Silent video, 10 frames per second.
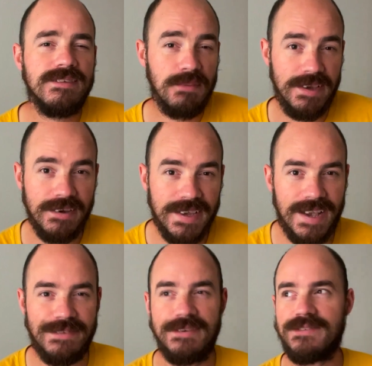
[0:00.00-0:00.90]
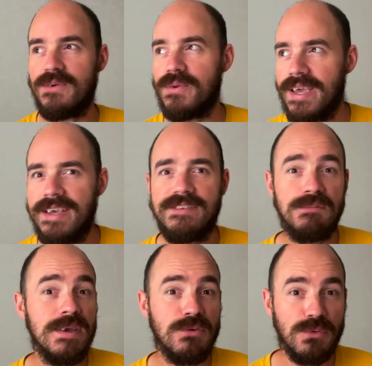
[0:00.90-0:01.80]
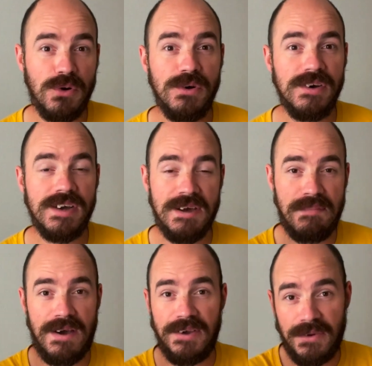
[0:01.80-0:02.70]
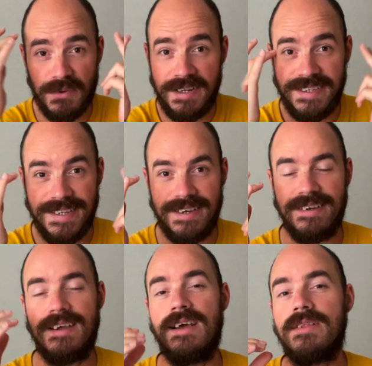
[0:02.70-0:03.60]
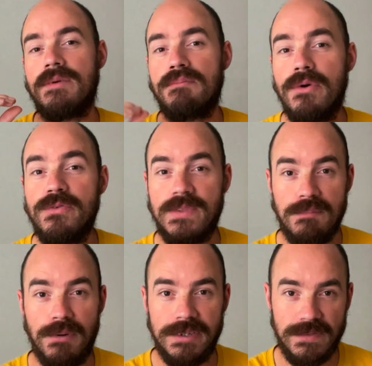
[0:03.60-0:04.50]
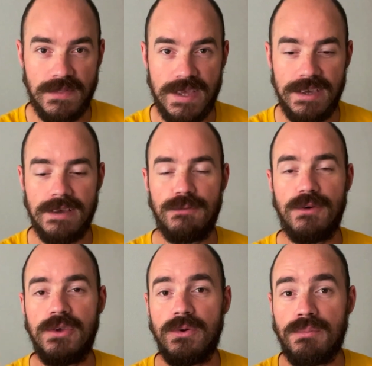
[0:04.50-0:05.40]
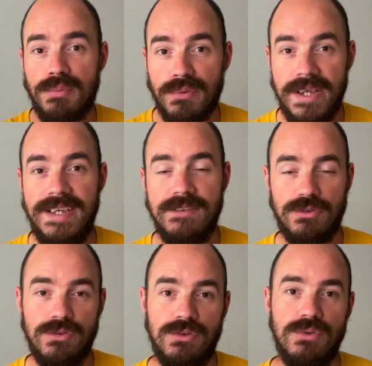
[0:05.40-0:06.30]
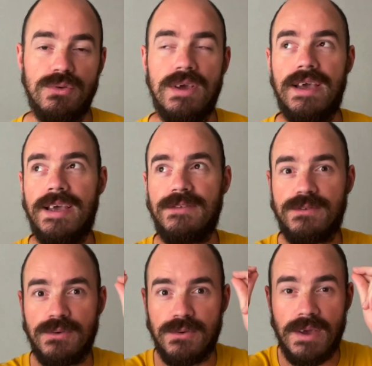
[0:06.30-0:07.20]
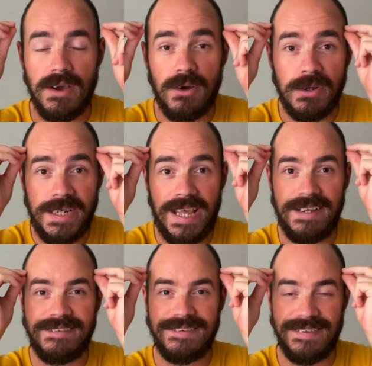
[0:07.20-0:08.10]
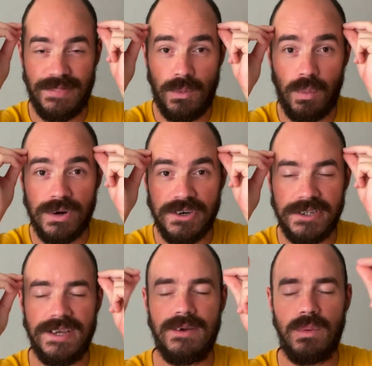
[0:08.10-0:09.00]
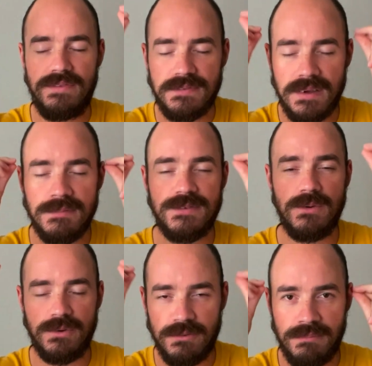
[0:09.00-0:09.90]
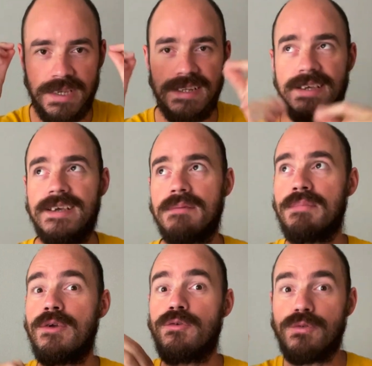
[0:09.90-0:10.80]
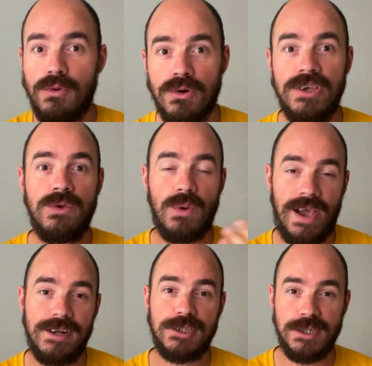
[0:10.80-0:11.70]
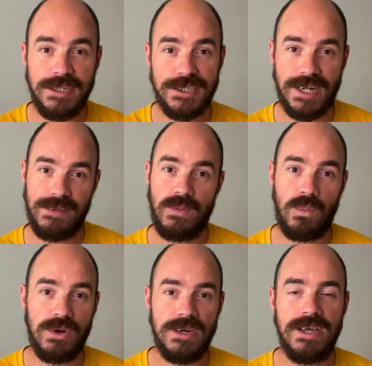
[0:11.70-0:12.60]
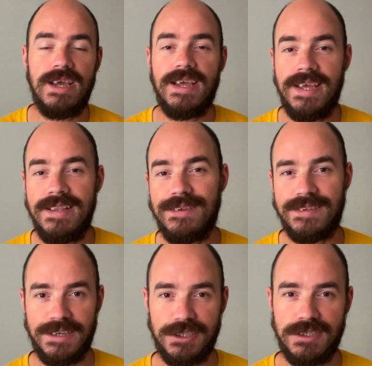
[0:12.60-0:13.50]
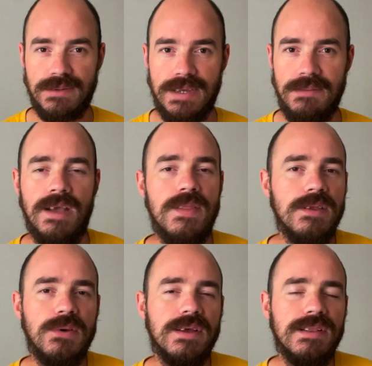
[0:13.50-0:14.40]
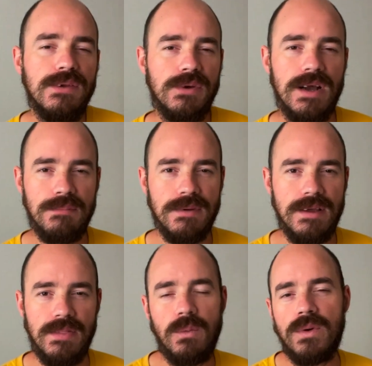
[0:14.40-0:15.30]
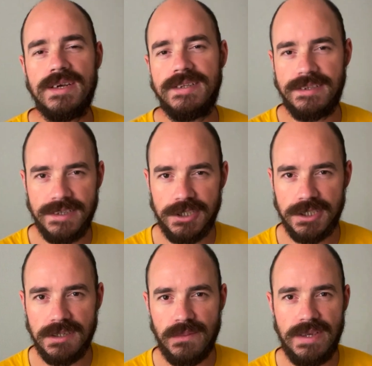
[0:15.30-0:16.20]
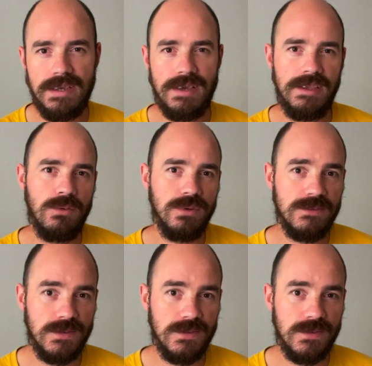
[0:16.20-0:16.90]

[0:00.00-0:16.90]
to make a guess, it's okay to be wrong about your idea, the most important thing for your brain to do is to connect the word with some sort of meaning before you actually check the word in the dictionary. And then you could look up the word in the dictionary and you would